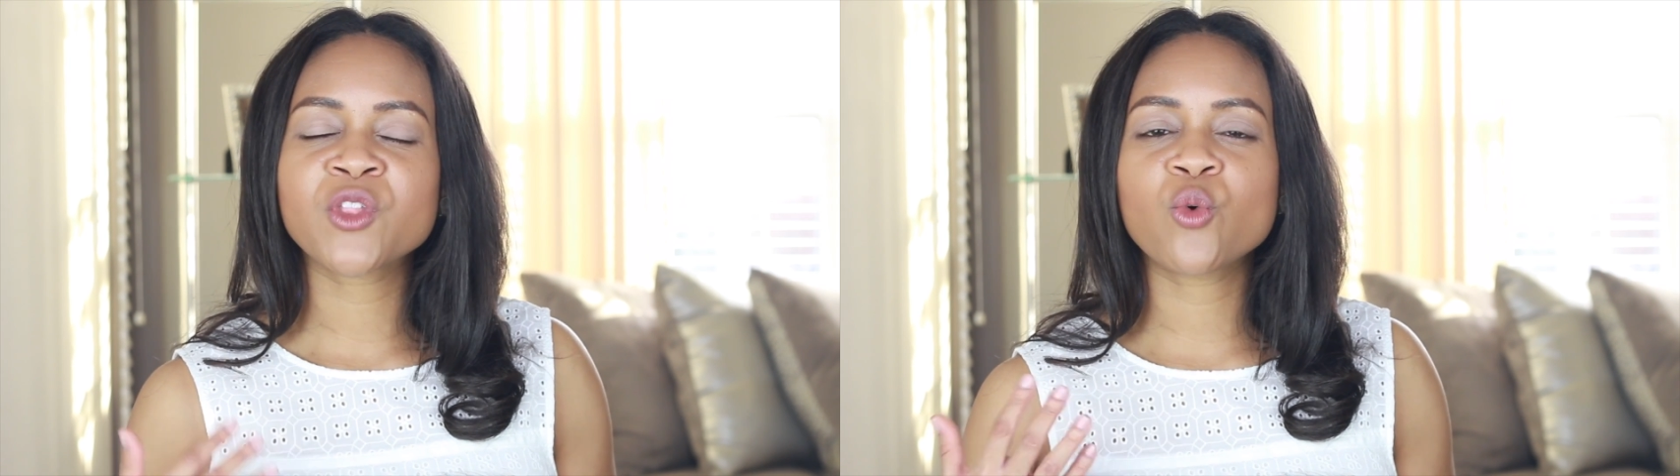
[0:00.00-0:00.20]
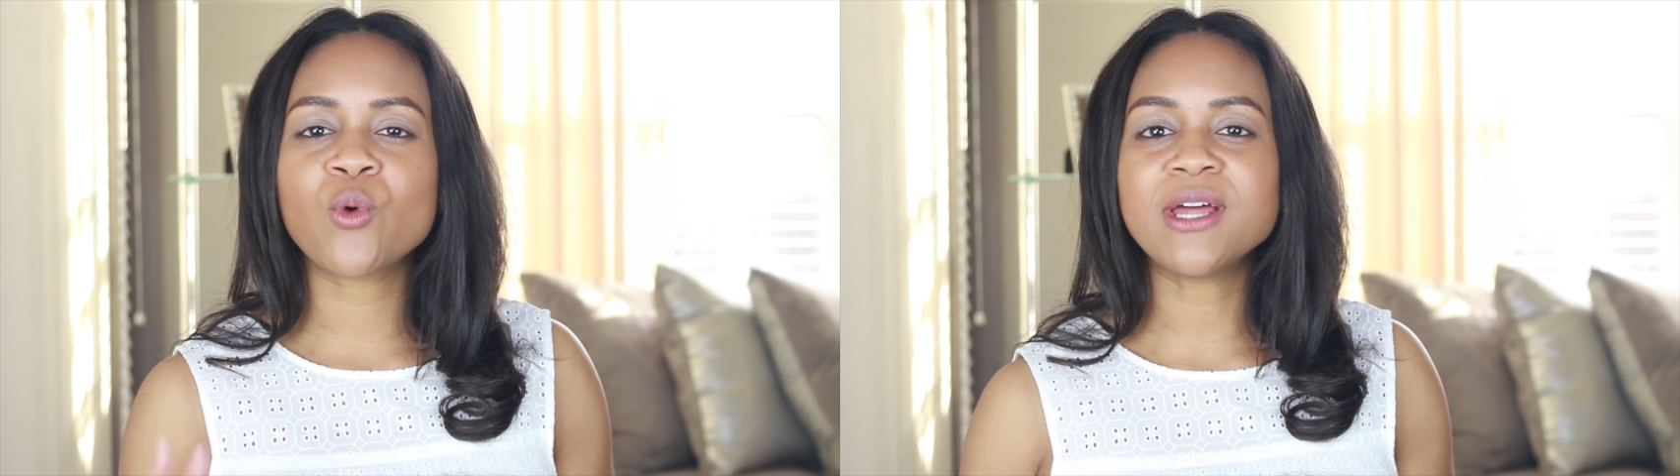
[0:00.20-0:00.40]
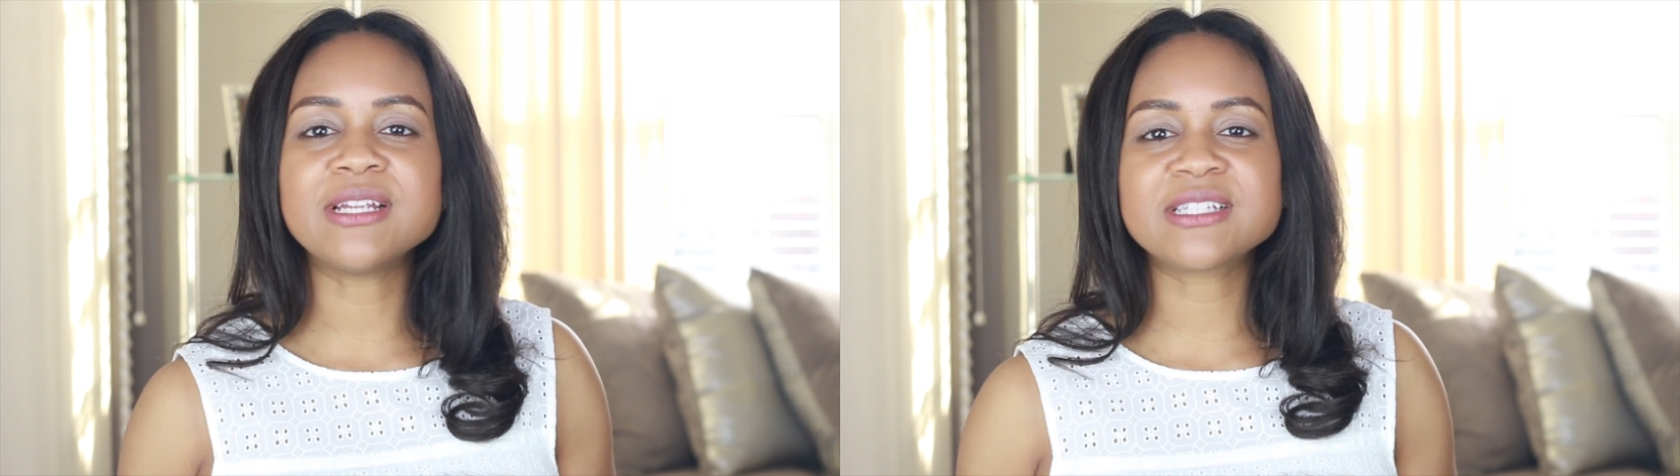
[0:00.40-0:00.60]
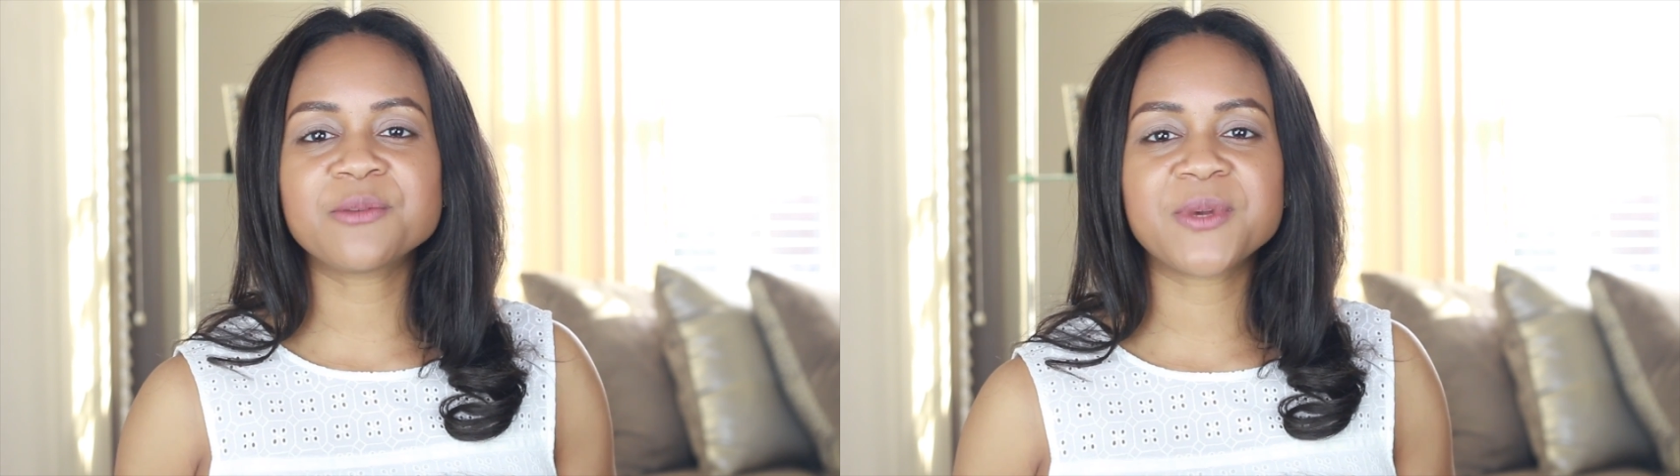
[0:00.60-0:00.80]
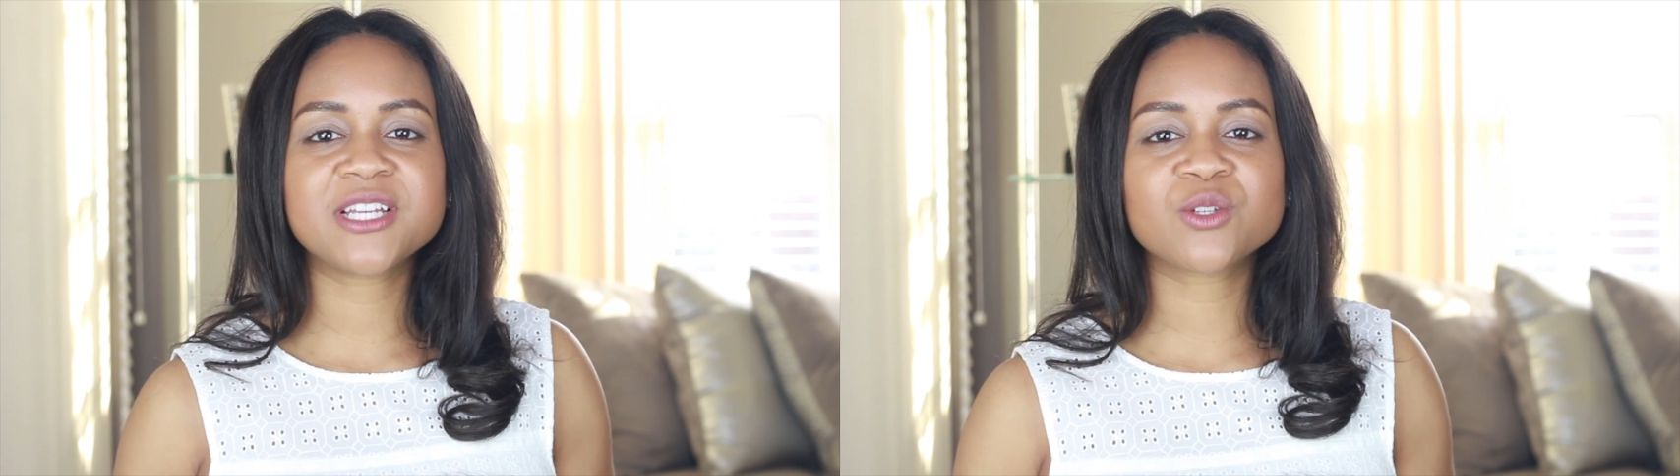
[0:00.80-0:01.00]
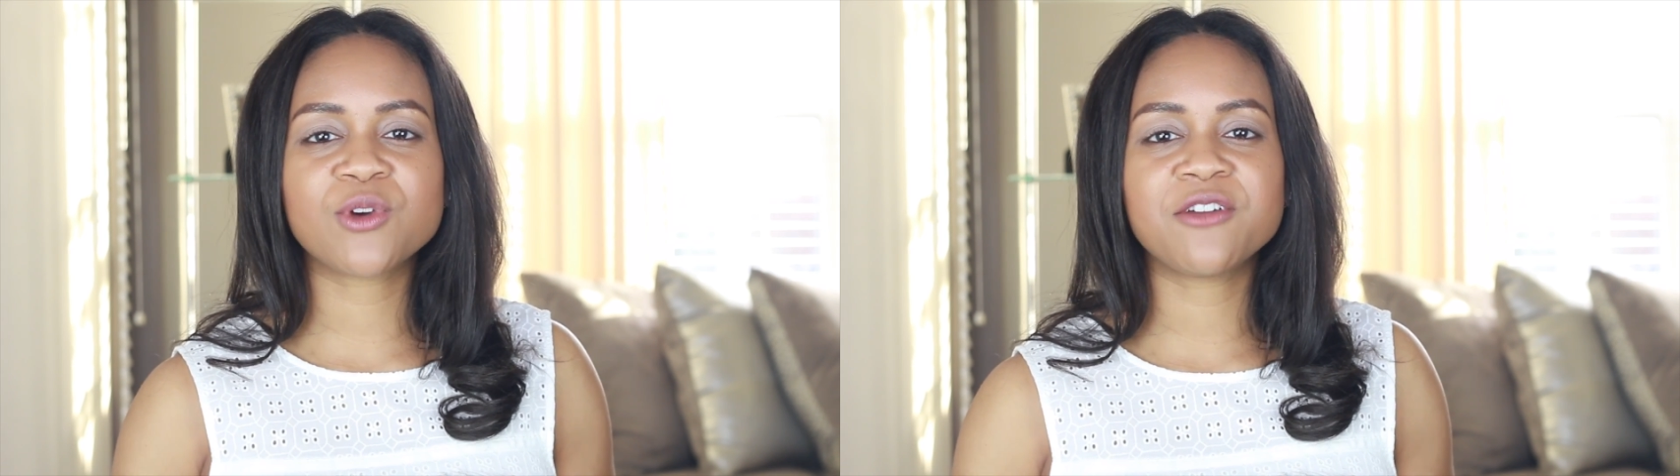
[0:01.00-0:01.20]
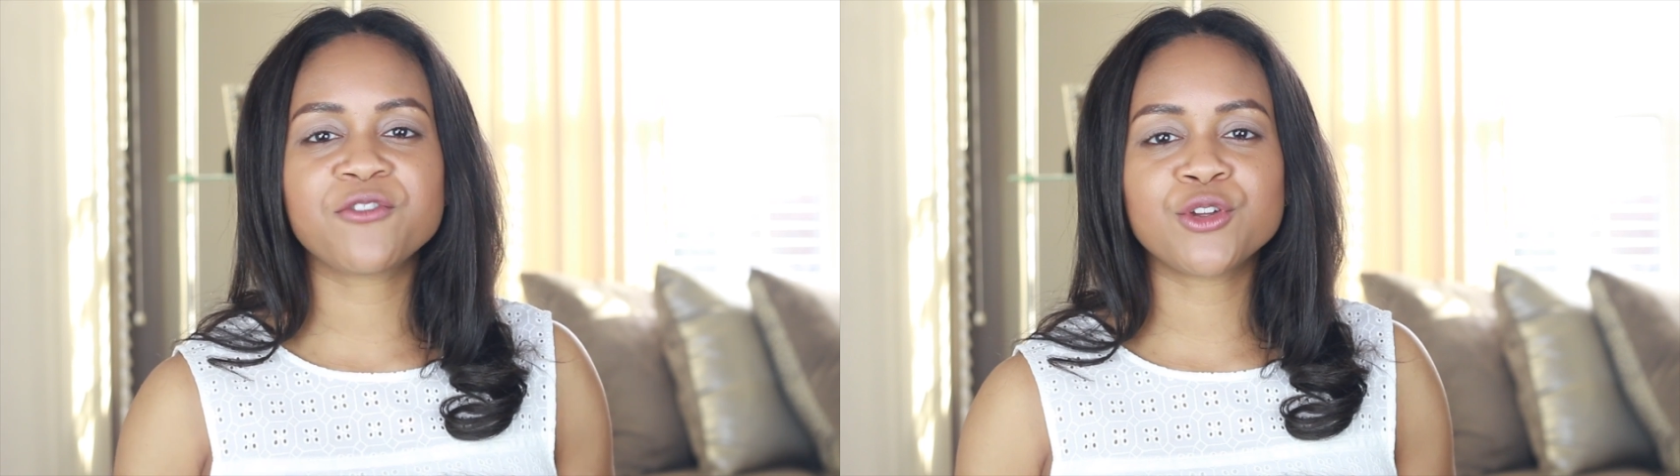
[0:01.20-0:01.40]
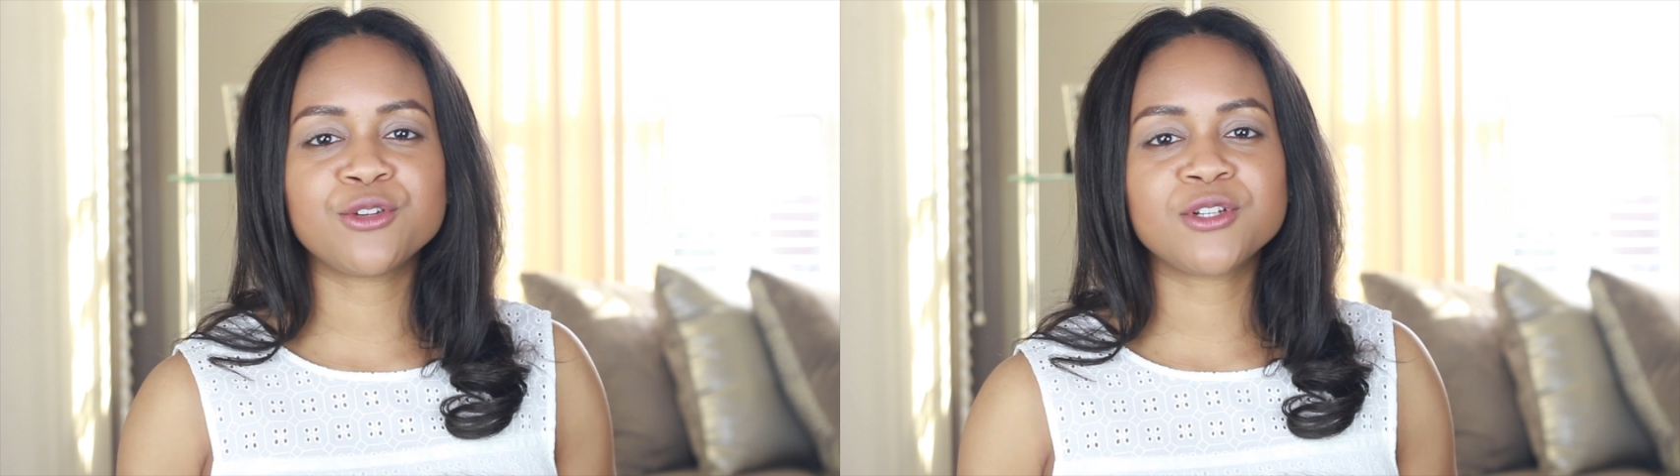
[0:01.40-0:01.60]
what is the best way
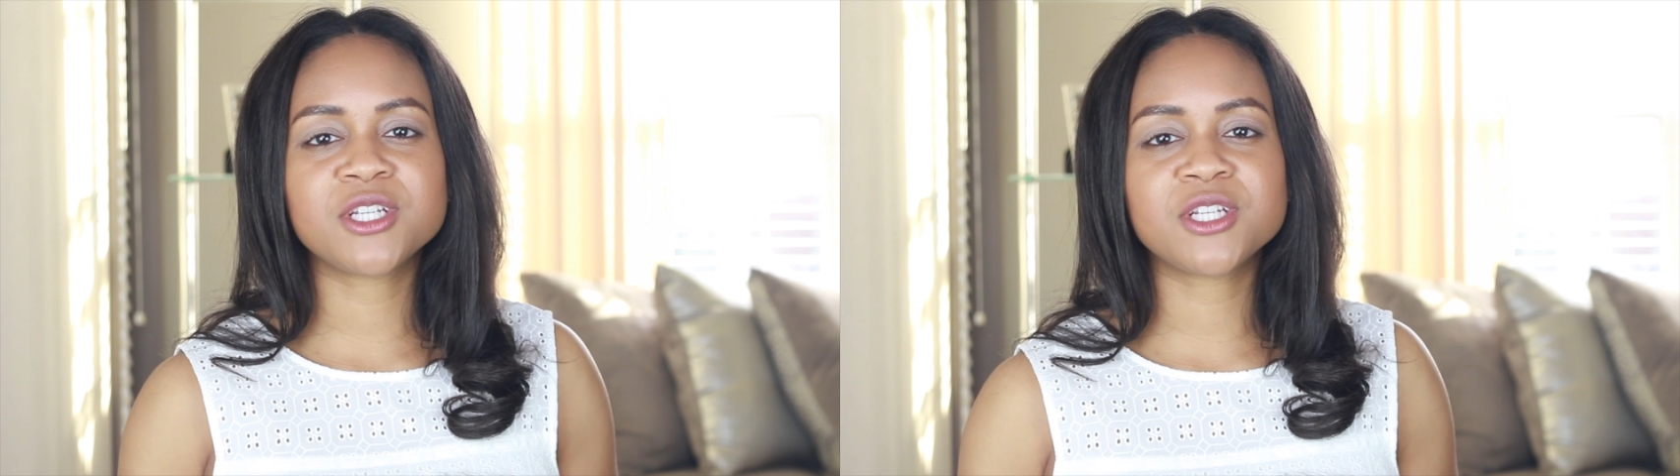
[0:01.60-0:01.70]
for you